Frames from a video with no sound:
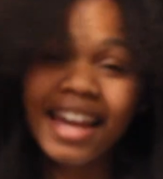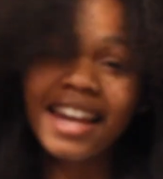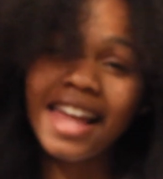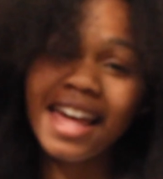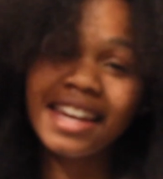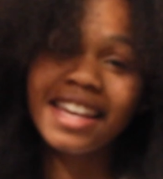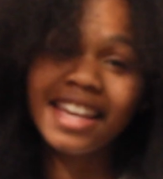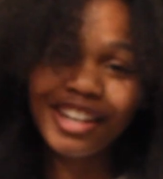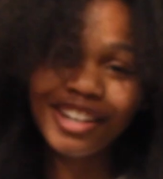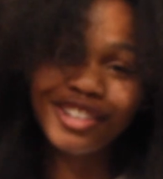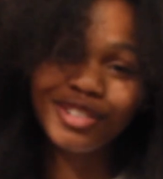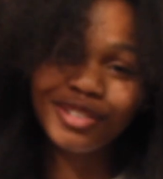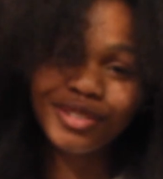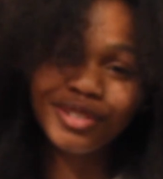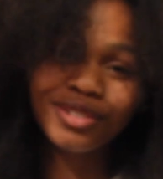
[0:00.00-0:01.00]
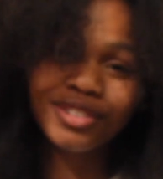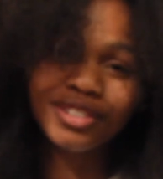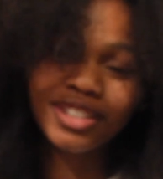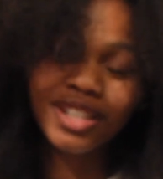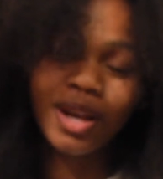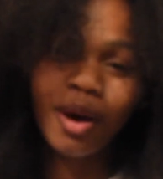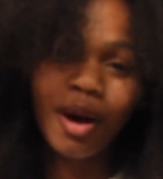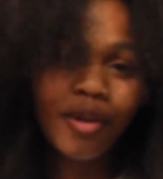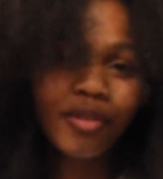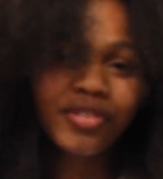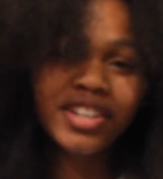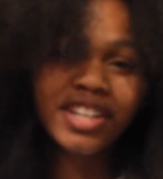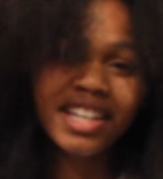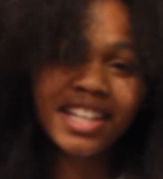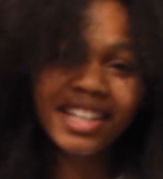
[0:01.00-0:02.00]
got a lot of hair to do. So
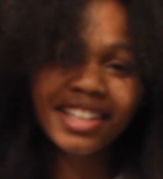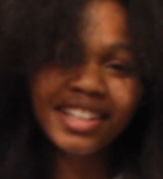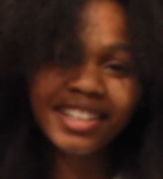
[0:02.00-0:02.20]
hopefully,